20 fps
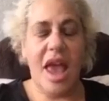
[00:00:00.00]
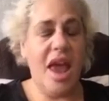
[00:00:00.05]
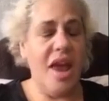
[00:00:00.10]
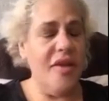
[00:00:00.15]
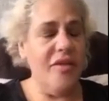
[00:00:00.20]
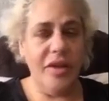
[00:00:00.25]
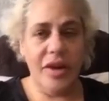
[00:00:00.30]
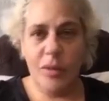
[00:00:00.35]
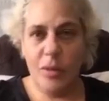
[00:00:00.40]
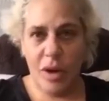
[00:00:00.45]

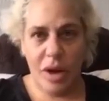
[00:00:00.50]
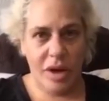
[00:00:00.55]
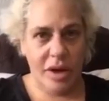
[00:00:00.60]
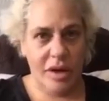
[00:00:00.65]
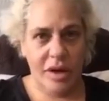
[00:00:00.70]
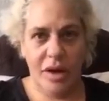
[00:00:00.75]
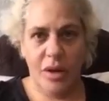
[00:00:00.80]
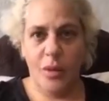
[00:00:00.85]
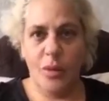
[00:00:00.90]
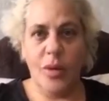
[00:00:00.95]

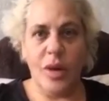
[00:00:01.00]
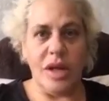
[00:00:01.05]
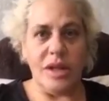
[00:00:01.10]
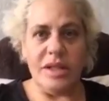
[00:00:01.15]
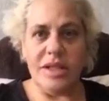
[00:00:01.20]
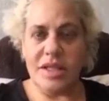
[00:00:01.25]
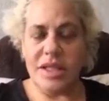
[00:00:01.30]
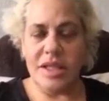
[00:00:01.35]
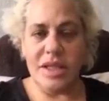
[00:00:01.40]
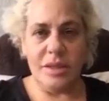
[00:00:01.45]
Everyone
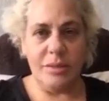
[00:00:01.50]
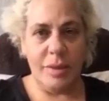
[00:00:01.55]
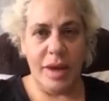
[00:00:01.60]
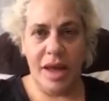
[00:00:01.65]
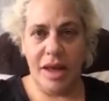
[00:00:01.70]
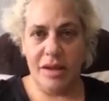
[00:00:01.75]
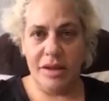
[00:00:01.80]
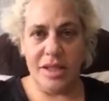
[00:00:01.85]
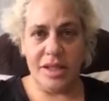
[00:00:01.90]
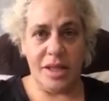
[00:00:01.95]
wants to
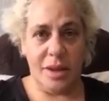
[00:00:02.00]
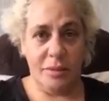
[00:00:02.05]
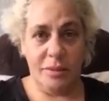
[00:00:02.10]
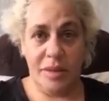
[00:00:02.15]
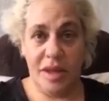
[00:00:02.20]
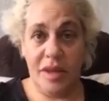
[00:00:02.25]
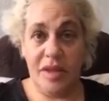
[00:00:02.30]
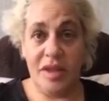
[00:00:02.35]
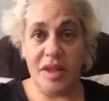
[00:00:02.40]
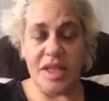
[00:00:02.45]
smell
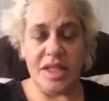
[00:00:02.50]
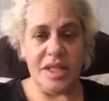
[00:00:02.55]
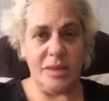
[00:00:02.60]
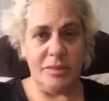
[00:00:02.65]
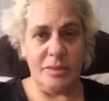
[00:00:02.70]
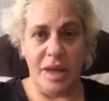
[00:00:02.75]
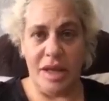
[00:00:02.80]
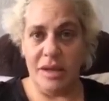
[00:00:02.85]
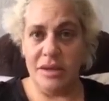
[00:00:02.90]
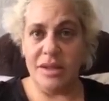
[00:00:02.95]
something that
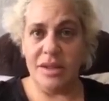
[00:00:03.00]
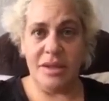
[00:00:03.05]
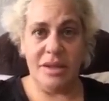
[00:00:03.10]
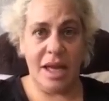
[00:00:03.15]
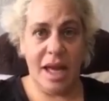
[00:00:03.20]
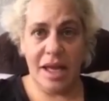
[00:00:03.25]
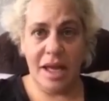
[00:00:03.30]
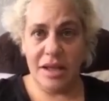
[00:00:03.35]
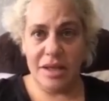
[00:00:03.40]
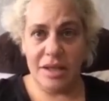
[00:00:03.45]
smells
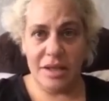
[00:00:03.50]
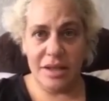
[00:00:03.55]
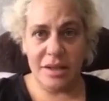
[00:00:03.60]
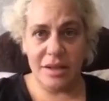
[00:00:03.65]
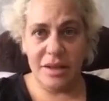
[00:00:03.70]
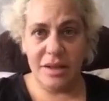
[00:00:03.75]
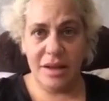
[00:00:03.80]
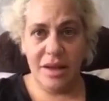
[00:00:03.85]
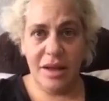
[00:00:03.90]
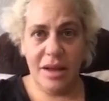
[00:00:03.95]

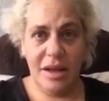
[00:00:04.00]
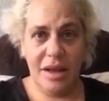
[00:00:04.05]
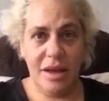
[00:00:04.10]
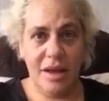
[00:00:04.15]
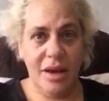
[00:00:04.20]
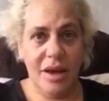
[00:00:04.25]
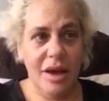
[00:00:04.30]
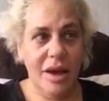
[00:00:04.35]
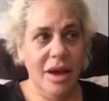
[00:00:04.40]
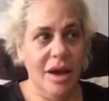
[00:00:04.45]
nice.
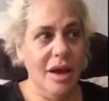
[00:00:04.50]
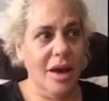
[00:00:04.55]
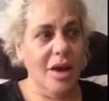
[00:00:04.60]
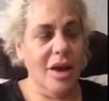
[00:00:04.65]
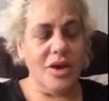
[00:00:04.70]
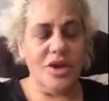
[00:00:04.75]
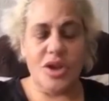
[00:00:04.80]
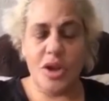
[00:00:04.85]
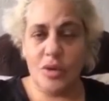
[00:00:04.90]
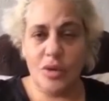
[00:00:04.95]

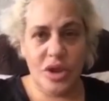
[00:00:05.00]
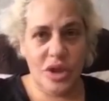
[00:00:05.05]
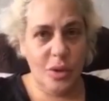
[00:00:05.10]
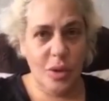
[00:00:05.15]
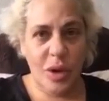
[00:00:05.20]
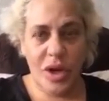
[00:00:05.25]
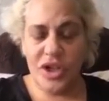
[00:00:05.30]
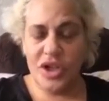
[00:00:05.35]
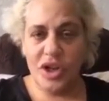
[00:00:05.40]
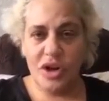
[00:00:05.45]
Don't you
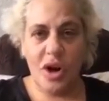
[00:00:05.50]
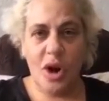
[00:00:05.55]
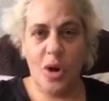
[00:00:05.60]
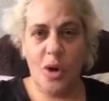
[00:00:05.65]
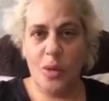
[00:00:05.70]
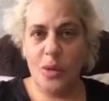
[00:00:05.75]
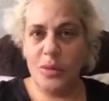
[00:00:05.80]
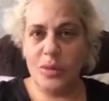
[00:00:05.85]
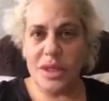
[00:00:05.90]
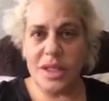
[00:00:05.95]
want your
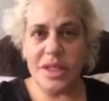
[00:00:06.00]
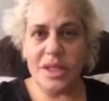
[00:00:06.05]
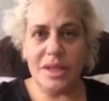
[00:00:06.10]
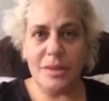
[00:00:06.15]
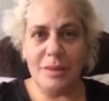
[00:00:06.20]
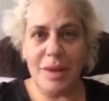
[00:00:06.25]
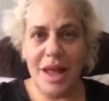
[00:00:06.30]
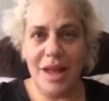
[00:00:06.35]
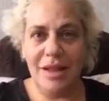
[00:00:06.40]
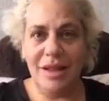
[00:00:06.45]
home to
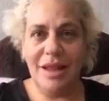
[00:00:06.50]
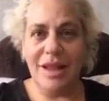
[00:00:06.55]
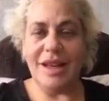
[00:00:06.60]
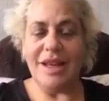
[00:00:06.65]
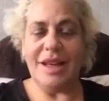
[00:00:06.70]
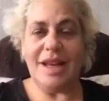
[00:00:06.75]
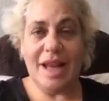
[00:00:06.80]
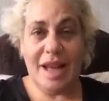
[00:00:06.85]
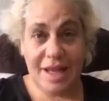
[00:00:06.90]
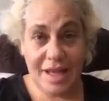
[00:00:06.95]
smell
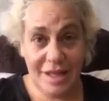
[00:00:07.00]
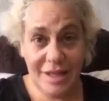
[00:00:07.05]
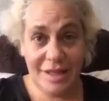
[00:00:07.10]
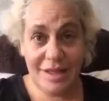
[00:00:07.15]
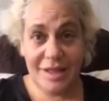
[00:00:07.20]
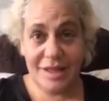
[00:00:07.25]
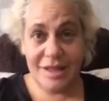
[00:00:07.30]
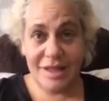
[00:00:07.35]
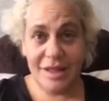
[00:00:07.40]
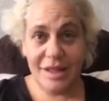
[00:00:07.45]

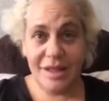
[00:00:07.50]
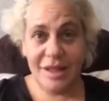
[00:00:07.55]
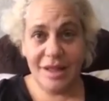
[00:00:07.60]
nice?